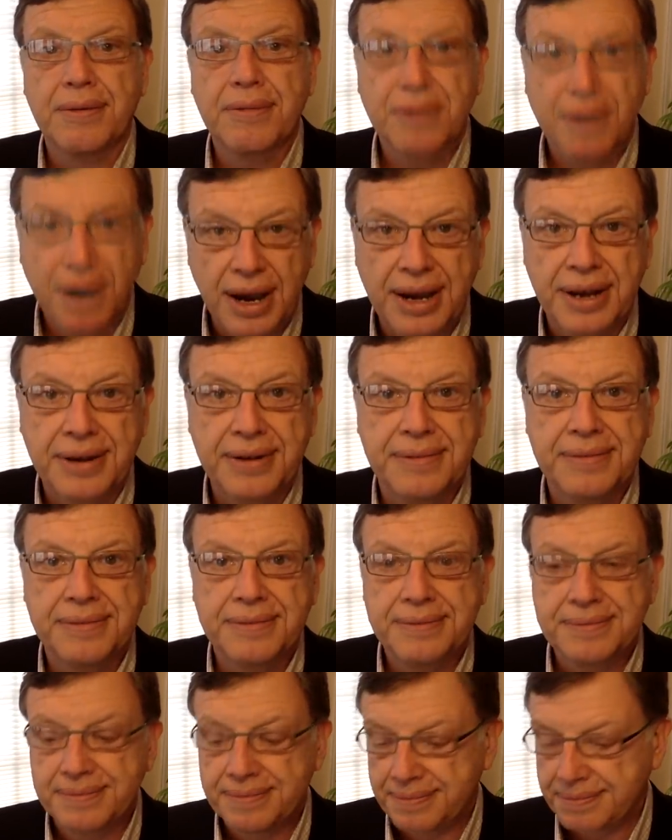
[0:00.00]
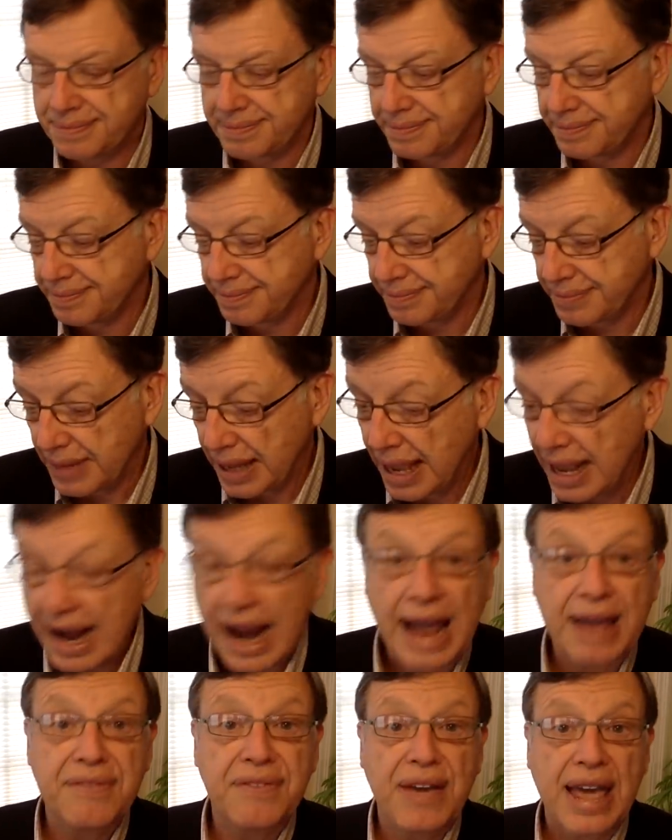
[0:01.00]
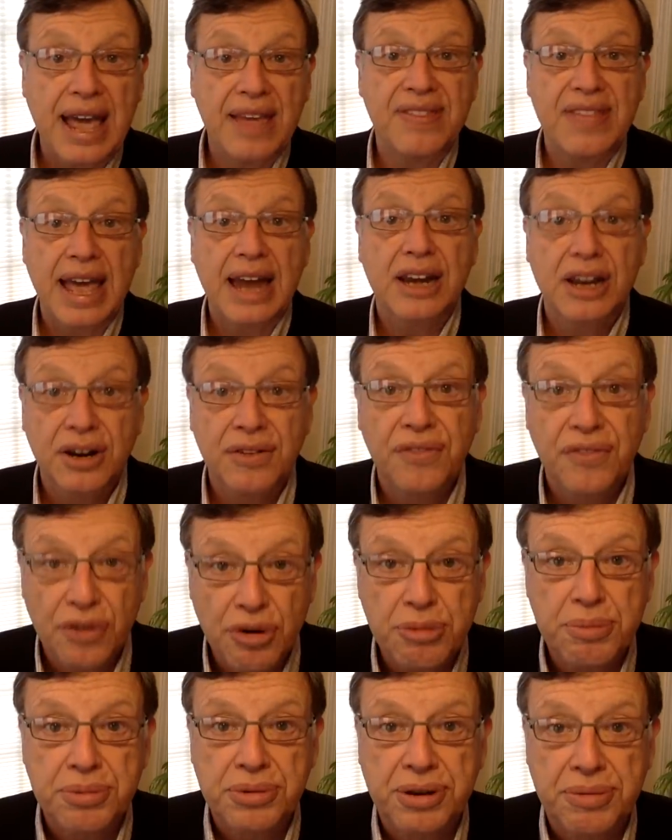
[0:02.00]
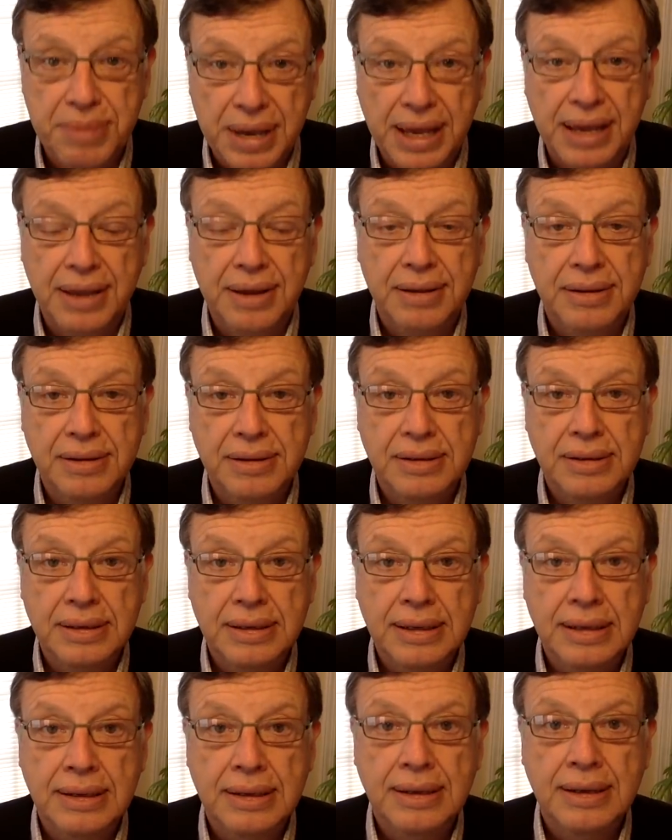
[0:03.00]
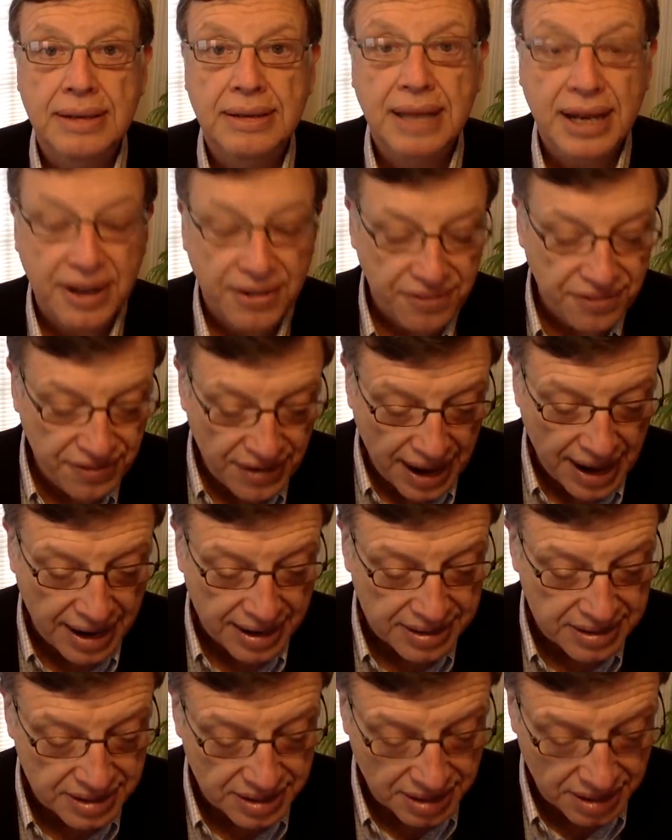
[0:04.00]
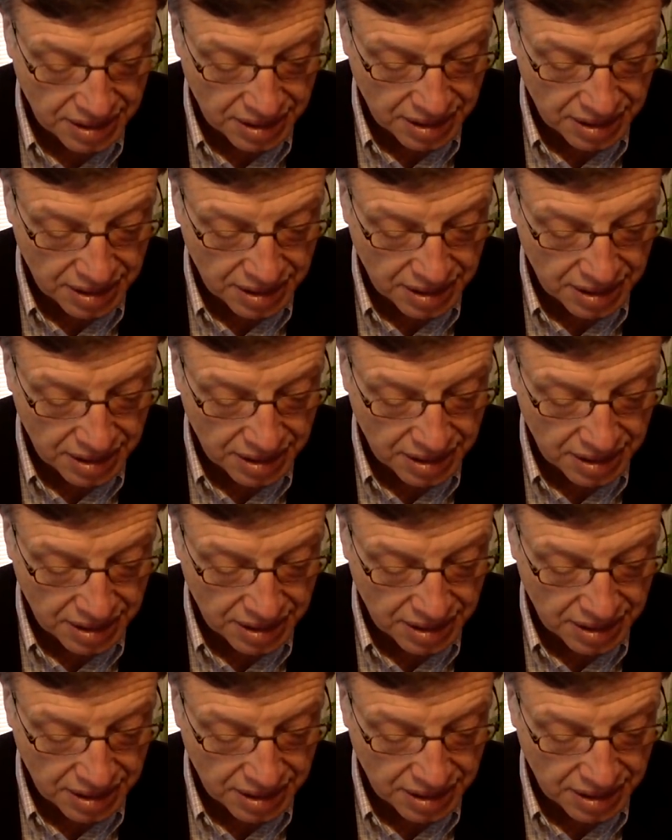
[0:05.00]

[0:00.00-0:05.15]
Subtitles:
Right. And I've had that confirmed to me that, in fact,